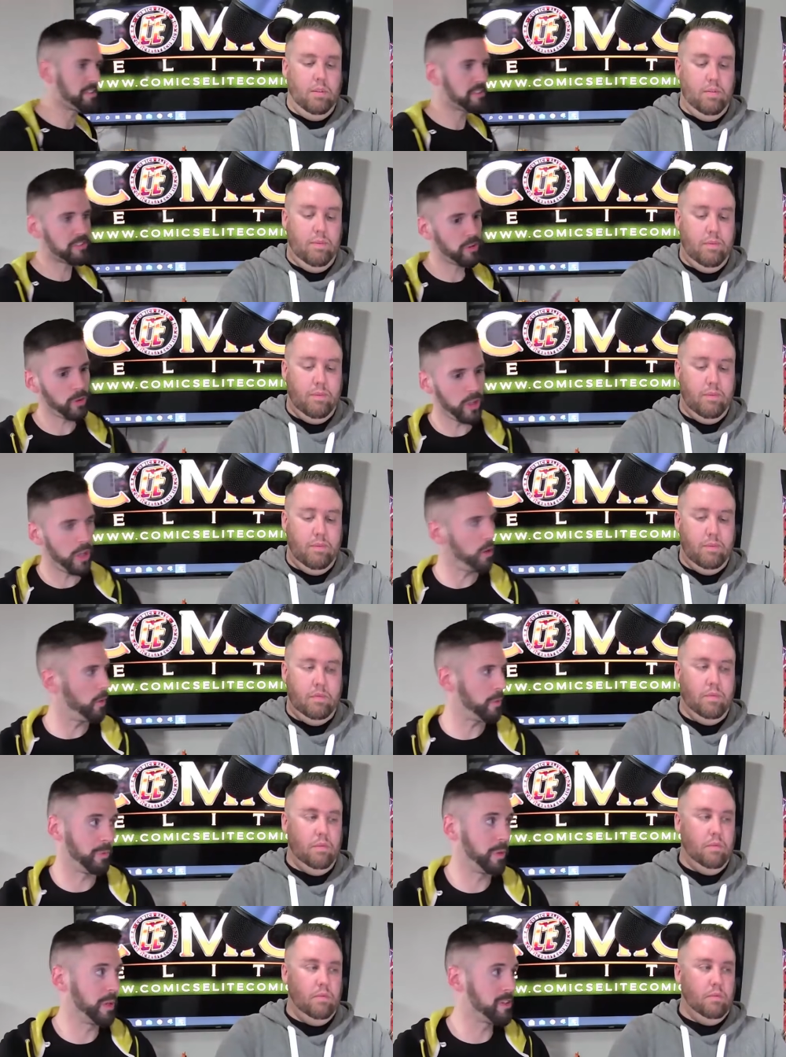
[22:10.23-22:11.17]
Speaker 1: it so low?
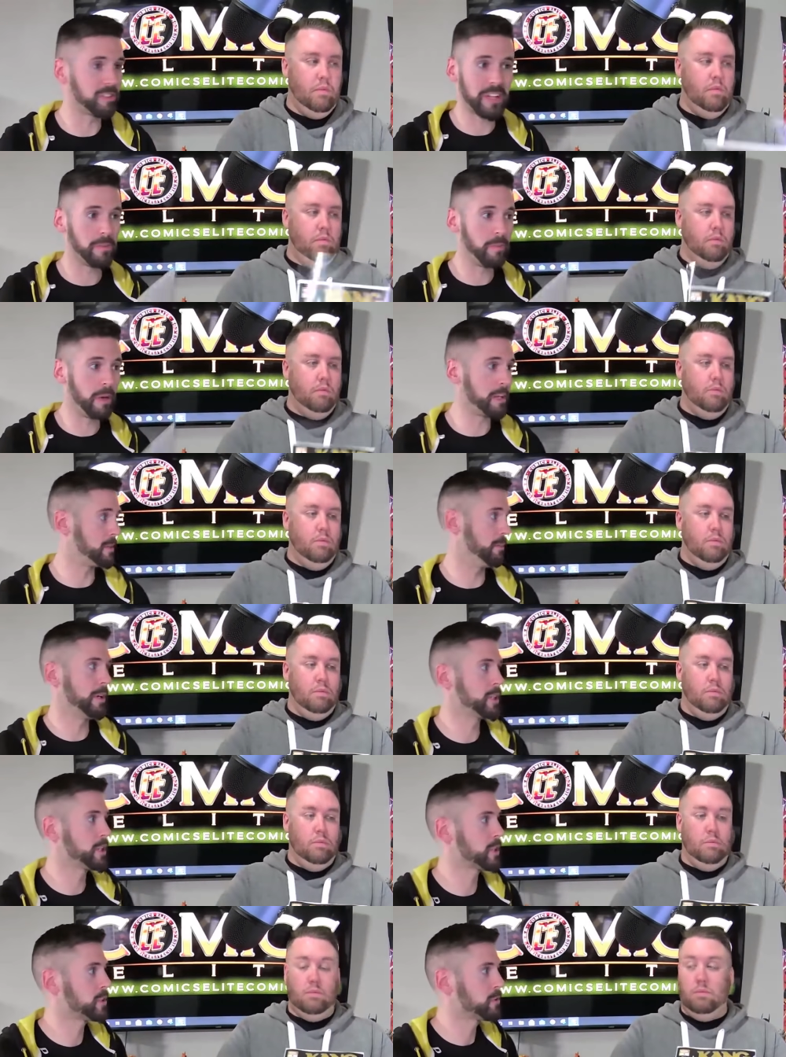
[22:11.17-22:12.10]
We just got much
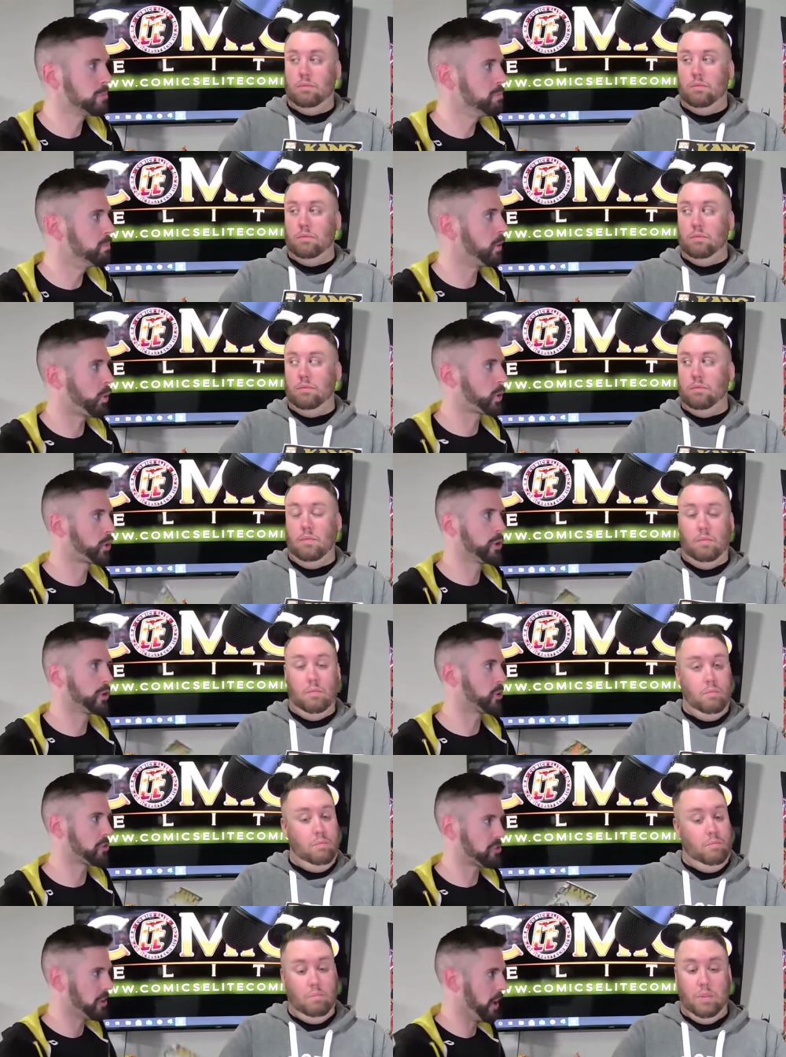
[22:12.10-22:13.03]
much more gooder
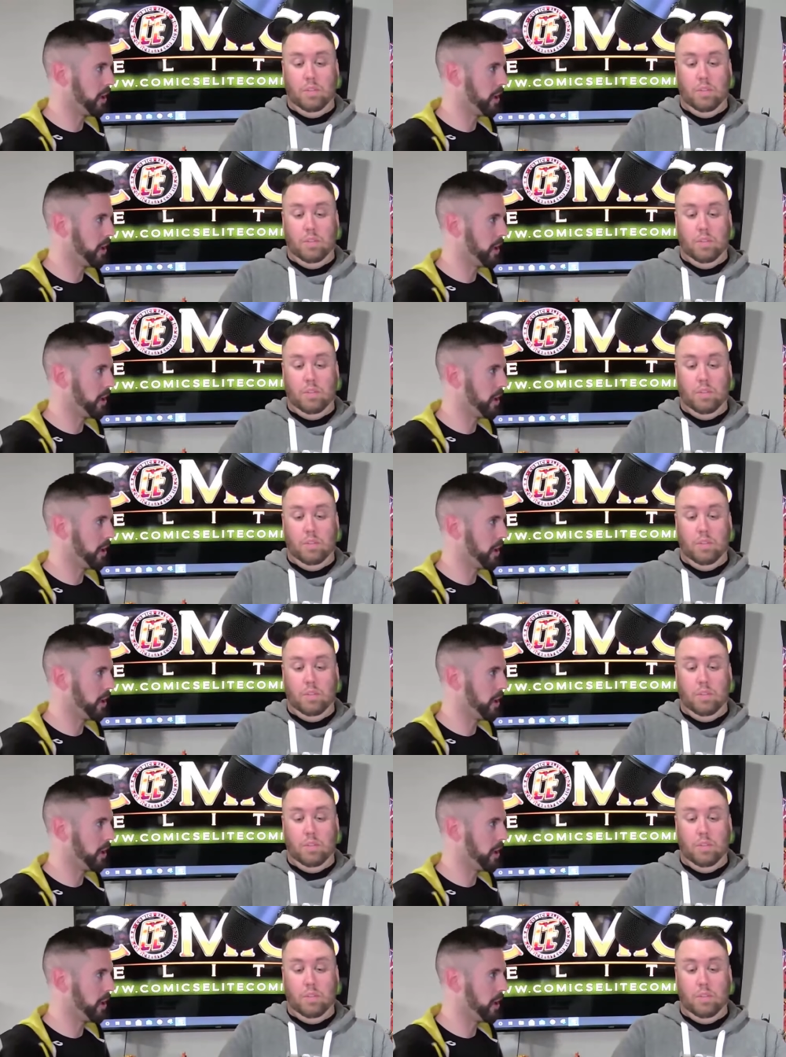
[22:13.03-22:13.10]
stuff.